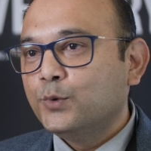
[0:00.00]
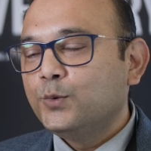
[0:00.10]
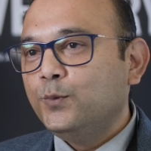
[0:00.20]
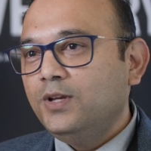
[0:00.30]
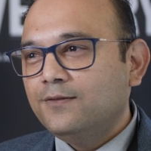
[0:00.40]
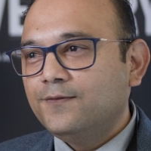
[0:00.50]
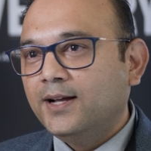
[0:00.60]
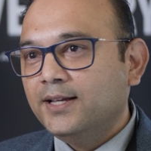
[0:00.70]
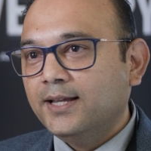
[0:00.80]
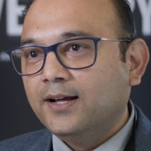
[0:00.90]
what we
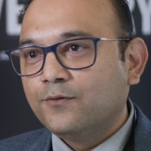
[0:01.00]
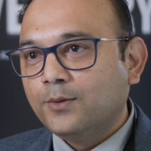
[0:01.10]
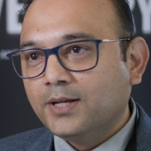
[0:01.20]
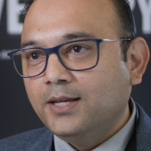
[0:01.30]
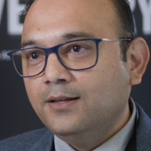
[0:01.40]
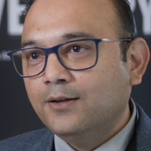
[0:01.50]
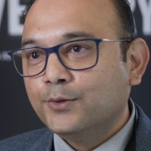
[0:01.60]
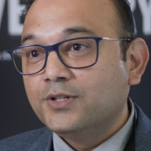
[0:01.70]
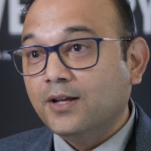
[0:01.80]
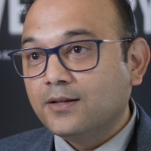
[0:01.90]
find out from a
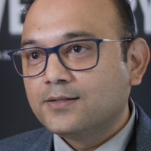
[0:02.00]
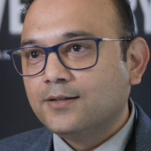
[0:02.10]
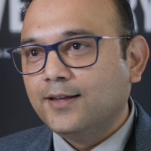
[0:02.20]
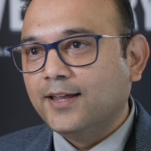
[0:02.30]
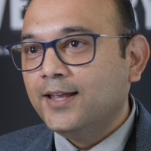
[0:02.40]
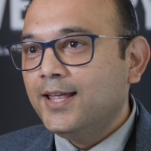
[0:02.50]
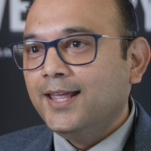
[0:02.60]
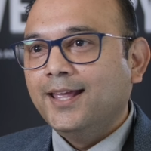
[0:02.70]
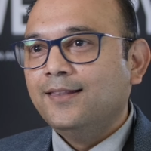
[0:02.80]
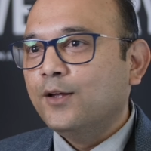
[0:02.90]
keynote yesterday
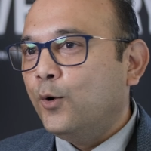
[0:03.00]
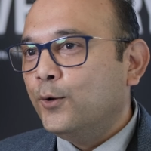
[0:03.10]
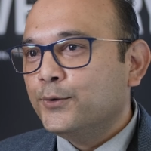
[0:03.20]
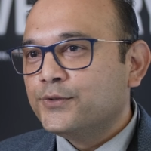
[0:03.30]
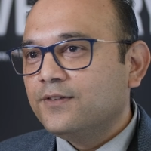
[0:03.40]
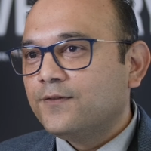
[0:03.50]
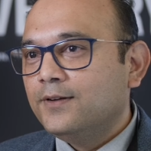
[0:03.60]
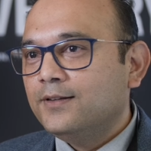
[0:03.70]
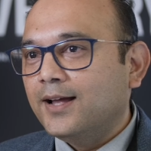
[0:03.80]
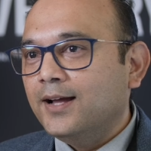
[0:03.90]
and all those
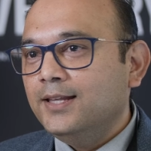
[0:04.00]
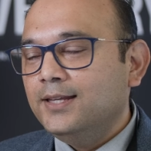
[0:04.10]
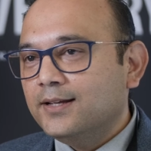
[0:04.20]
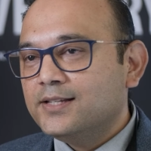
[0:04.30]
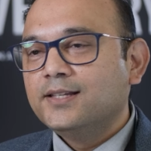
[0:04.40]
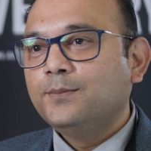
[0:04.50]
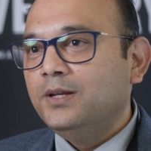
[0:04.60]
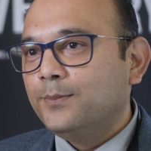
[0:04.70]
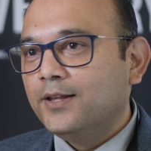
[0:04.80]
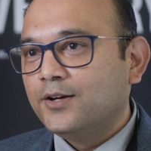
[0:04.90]
different ideas that
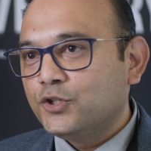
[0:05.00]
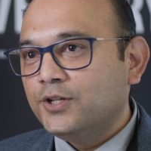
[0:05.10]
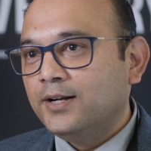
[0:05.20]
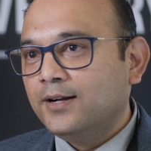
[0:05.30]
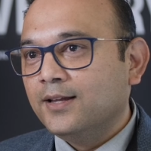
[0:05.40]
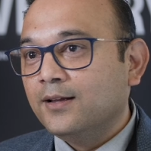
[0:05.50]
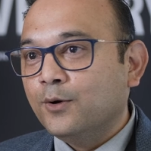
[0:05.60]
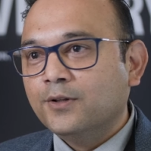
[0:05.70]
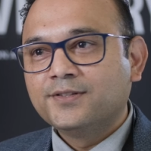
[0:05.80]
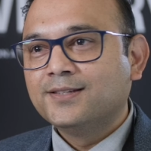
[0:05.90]
people are sharing,
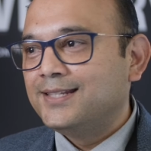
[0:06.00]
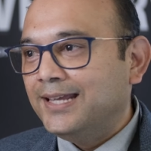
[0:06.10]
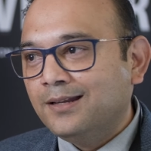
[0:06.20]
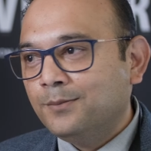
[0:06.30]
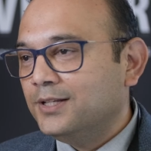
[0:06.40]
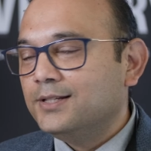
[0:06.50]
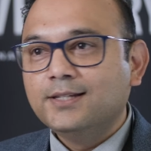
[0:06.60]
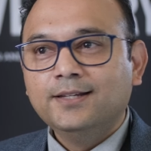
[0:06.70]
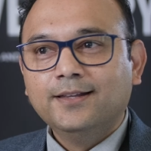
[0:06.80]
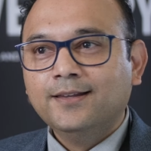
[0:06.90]
all
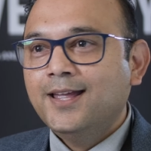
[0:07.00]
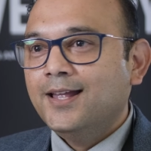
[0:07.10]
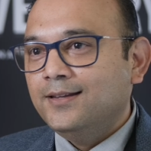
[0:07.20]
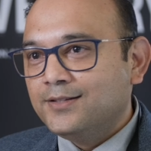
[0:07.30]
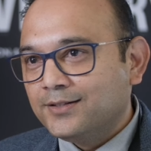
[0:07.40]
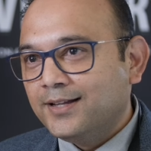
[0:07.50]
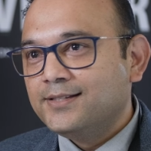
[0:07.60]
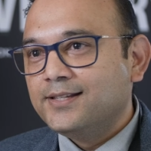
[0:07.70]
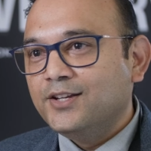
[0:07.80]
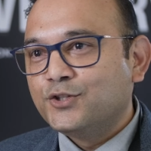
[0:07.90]
sustainability and
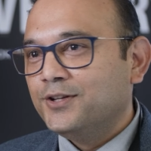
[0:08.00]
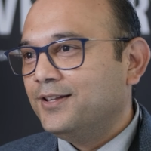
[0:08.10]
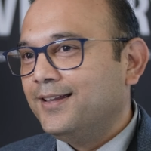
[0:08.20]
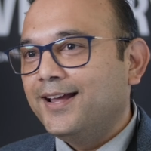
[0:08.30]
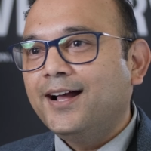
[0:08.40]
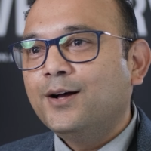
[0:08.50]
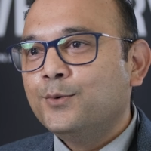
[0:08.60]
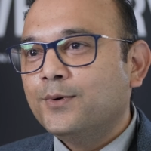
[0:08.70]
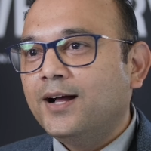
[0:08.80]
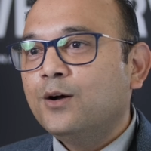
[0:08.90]
digitalization and
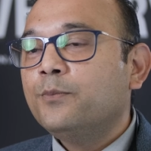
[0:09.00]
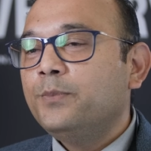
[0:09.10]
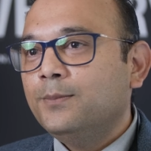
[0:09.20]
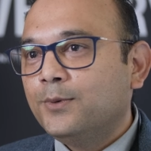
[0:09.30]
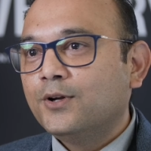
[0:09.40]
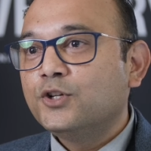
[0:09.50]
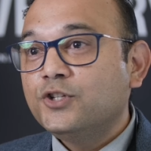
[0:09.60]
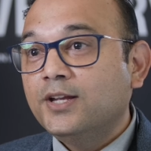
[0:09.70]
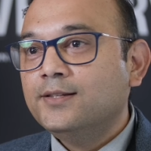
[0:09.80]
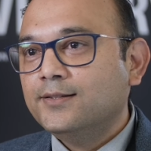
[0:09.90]
how people are
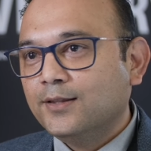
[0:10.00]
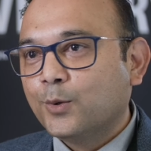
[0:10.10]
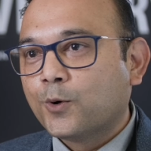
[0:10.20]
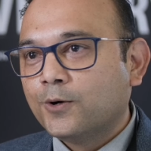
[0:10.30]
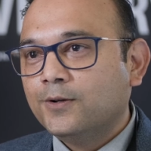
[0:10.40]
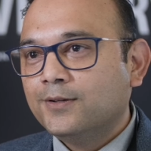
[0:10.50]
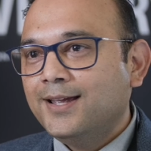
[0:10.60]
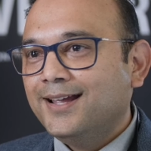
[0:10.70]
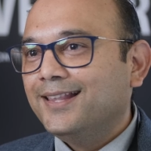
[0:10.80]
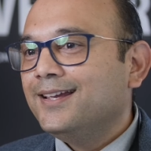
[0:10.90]
changing the world,
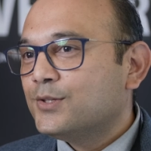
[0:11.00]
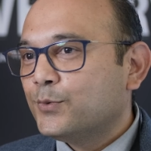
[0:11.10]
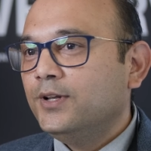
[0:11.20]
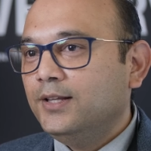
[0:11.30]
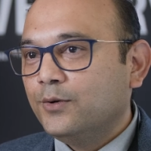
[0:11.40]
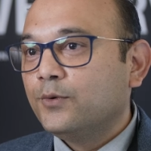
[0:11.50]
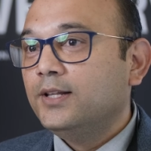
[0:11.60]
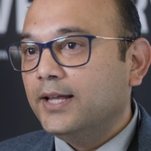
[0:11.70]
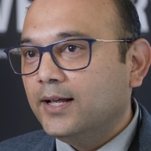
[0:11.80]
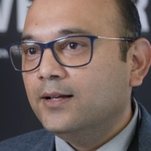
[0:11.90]
I think it's really,
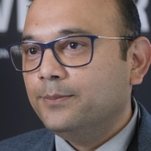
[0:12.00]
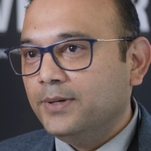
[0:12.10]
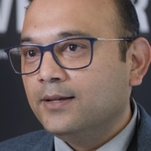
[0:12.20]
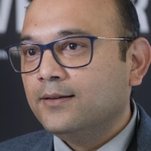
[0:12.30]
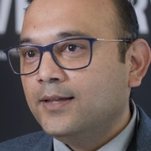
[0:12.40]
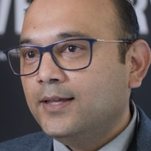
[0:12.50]
really helping